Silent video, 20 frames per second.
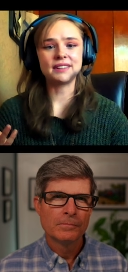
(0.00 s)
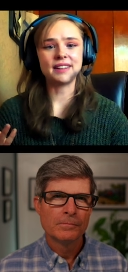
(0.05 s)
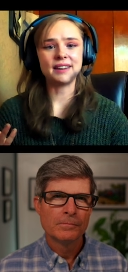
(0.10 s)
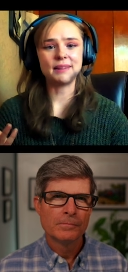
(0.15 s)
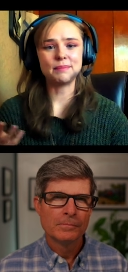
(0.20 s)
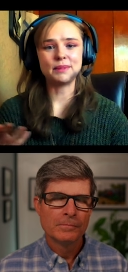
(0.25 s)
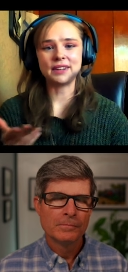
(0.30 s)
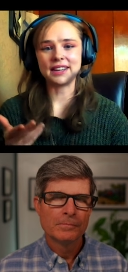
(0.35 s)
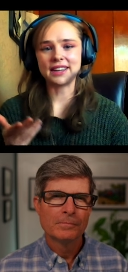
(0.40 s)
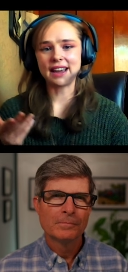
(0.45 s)

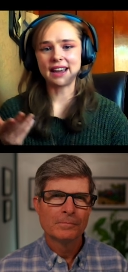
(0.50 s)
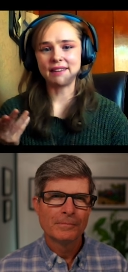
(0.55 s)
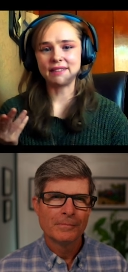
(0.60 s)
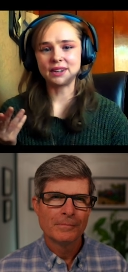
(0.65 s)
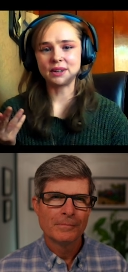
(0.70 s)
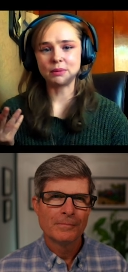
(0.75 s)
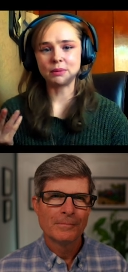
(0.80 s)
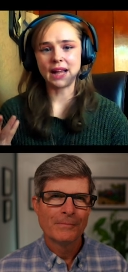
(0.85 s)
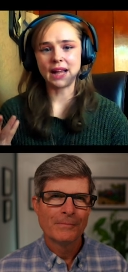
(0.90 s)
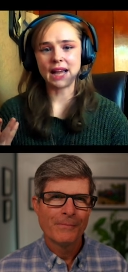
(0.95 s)
Speaker 1: example, like
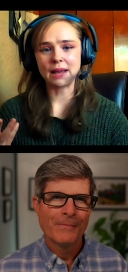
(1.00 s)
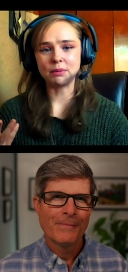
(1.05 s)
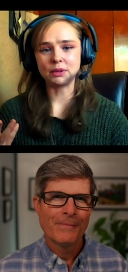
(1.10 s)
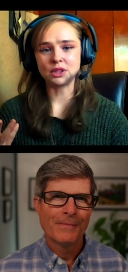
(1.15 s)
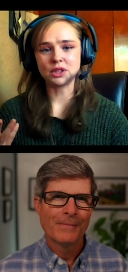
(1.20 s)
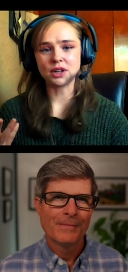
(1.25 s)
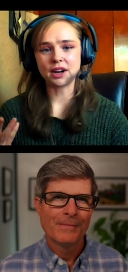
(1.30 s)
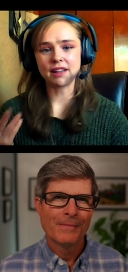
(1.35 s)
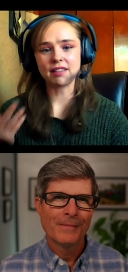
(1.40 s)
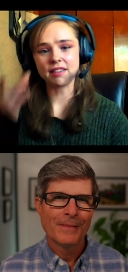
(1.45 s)
having a
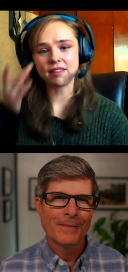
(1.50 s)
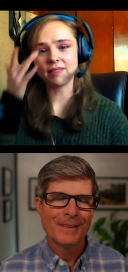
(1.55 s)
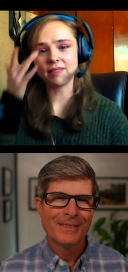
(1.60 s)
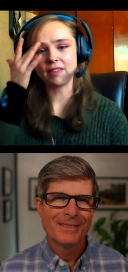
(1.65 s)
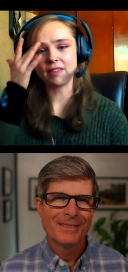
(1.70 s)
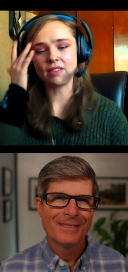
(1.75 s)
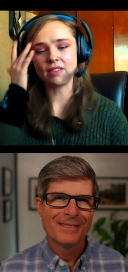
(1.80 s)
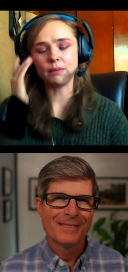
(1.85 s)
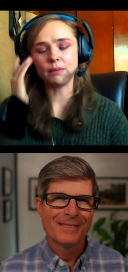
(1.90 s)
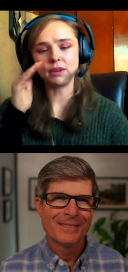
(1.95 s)
reliable
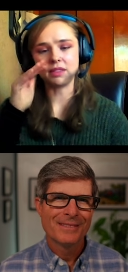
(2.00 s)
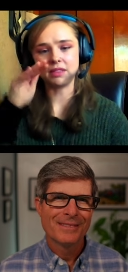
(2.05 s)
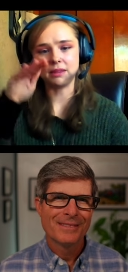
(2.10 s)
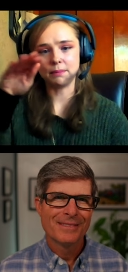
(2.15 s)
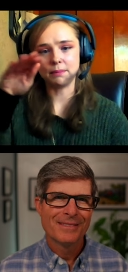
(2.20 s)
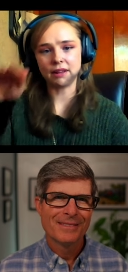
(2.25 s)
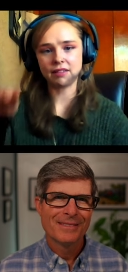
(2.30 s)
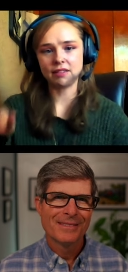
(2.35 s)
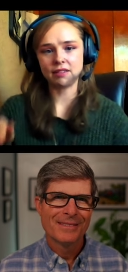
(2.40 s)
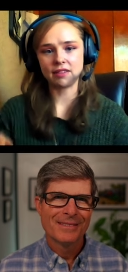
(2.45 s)
transit system with
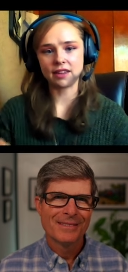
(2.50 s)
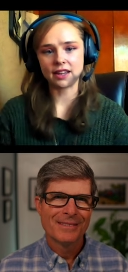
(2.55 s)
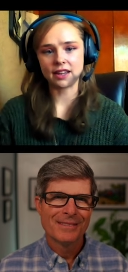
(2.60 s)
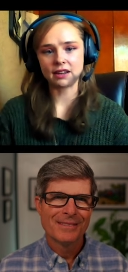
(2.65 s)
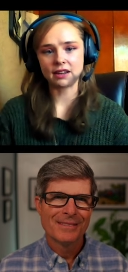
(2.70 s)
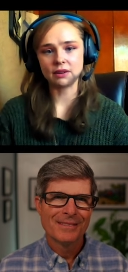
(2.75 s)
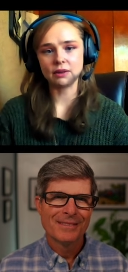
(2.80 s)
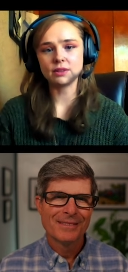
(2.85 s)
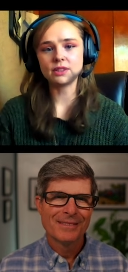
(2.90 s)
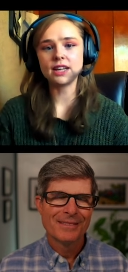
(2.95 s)
the buses
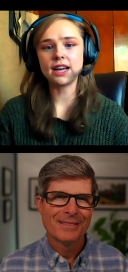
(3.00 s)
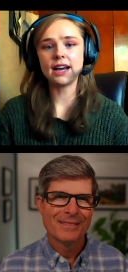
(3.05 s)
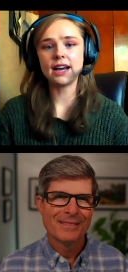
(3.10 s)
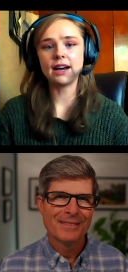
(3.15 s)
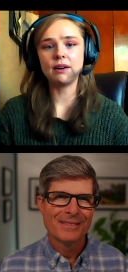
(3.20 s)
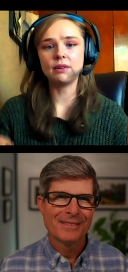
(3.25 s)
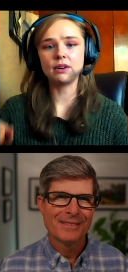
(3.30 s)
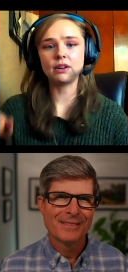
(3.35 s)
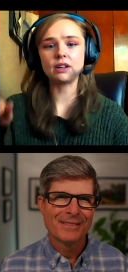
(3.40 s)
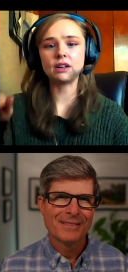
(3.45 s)
that can go
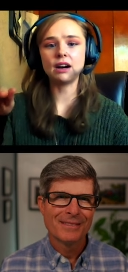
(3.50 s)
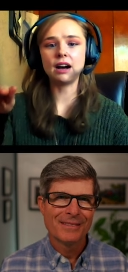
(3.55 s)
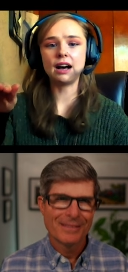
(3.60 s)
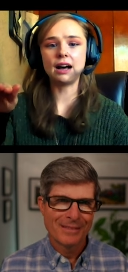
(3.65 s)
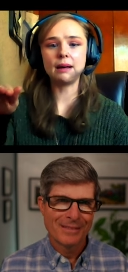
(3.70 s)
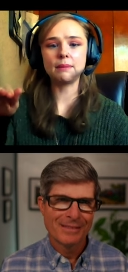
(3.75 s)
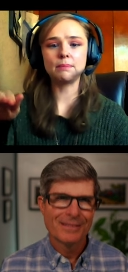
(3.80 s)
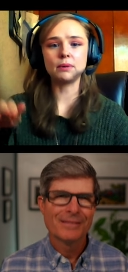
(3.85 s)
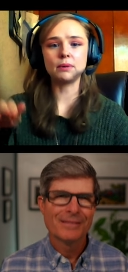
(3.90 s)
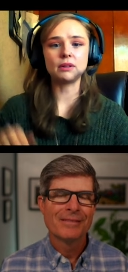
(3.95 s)
down or
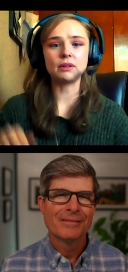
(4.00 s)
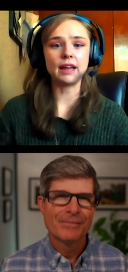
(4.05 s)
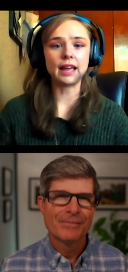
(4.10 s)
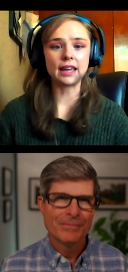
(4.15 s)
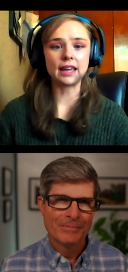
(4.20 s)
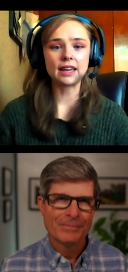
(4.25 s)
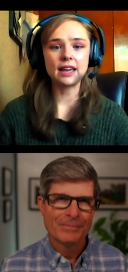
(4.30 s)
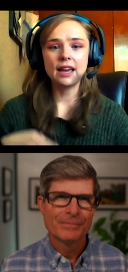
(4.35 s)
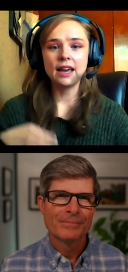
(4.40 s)
up or like